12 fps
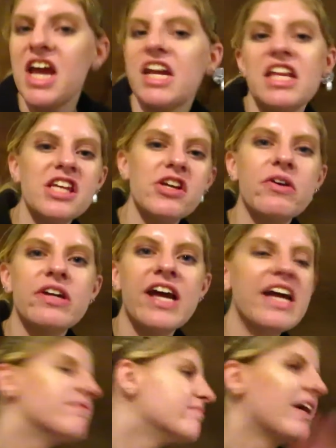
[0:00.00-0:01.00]
anything you can
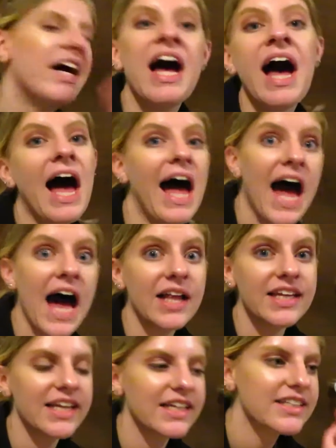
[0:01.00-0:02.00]
name,
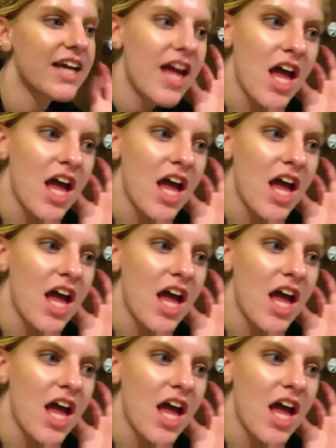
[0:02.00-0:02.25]
I'll eat it.